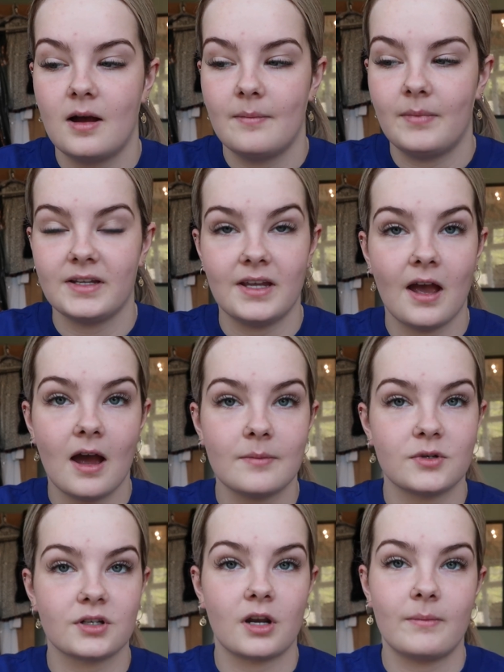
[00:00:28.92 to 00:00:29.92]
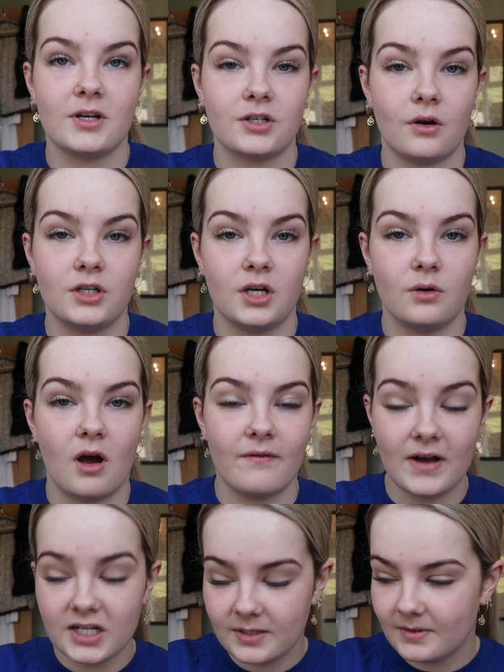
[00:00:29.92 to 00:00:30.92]
But yeah, I'm just going to be showing you.
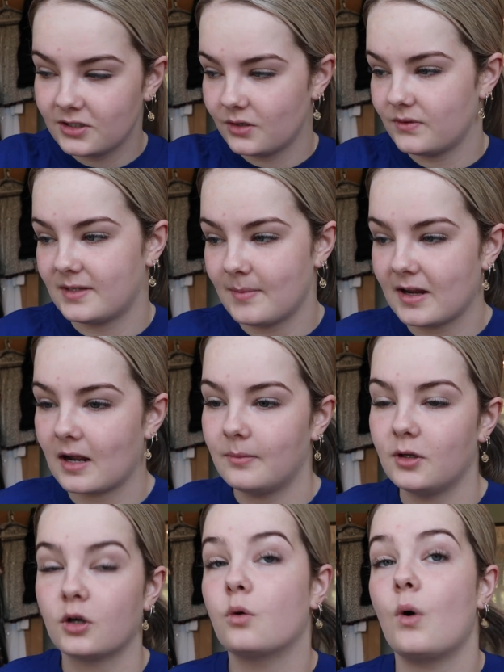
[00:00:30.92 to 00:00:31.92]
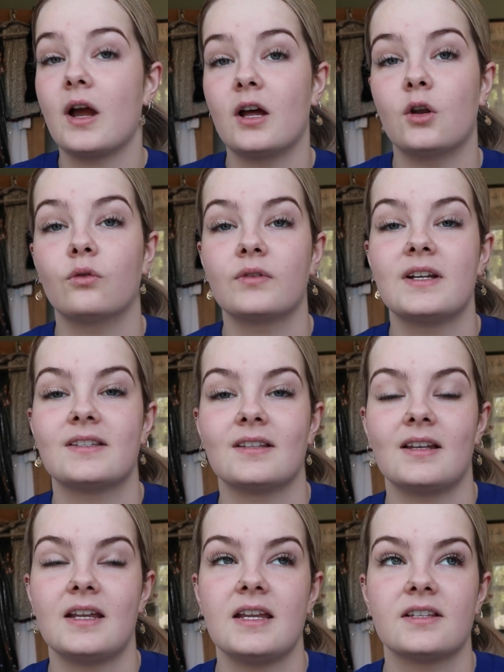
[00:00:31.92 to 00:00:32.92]
I've actually been doing this makeup look quite a lot
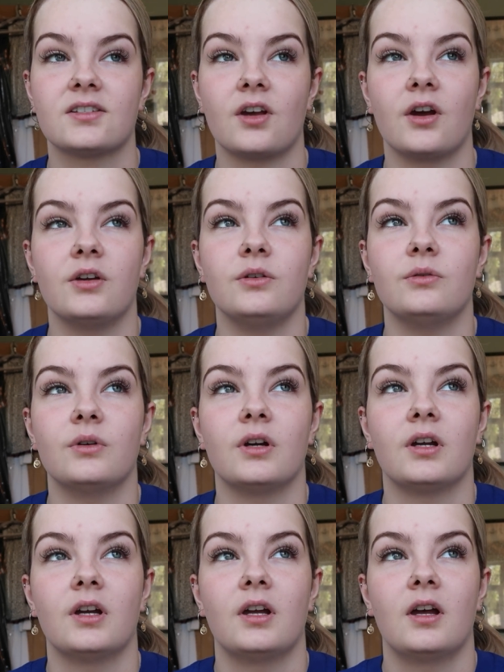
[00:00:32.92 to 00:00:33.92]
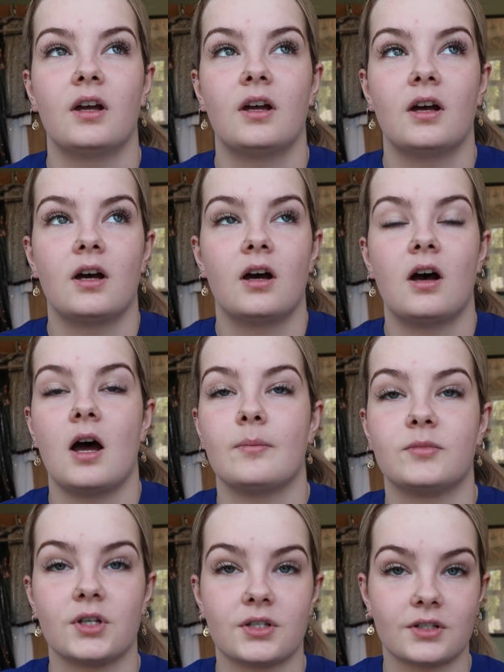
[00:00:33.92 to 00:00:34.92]
recently, so
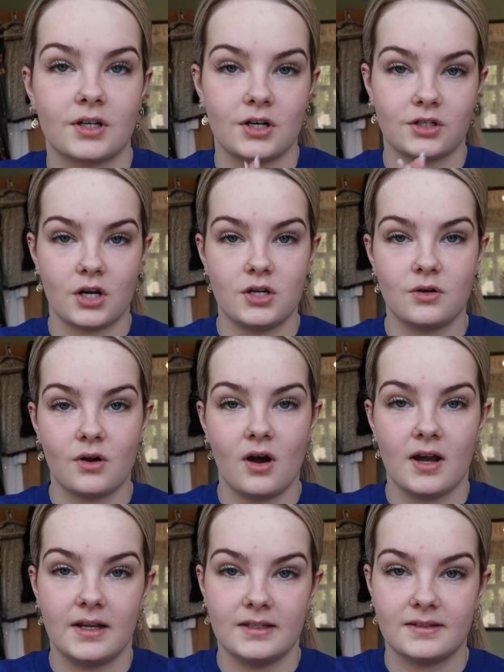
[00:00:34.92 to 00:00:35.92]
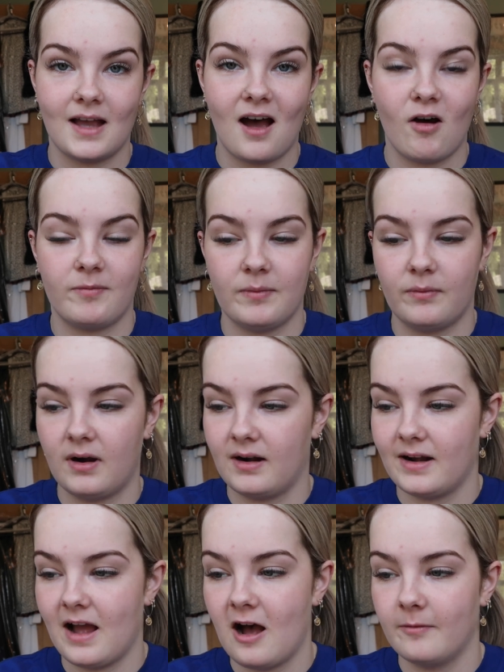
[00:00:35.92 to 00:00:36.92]
I'm just going to show you guys how I've been
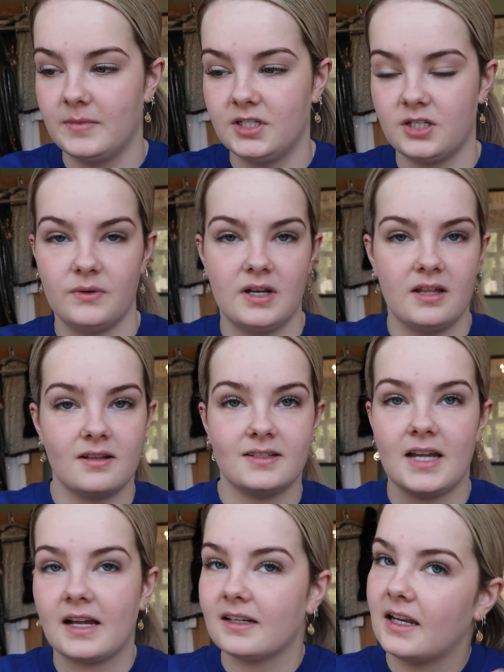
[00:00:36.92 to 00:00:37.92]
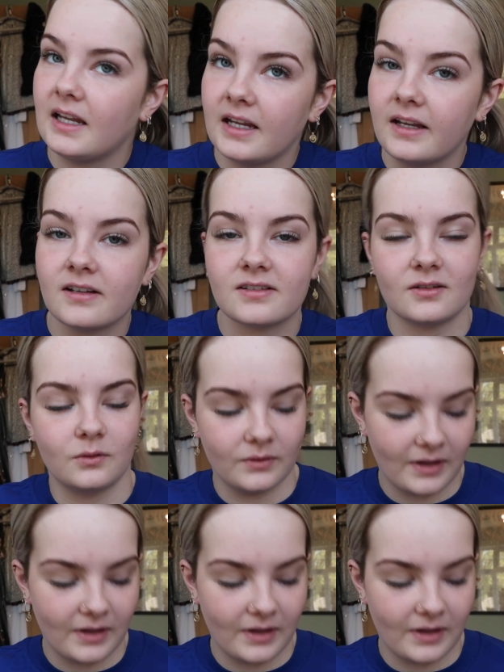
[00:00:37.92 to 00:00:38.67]
wearing it, how I've been doing it, the techniques and all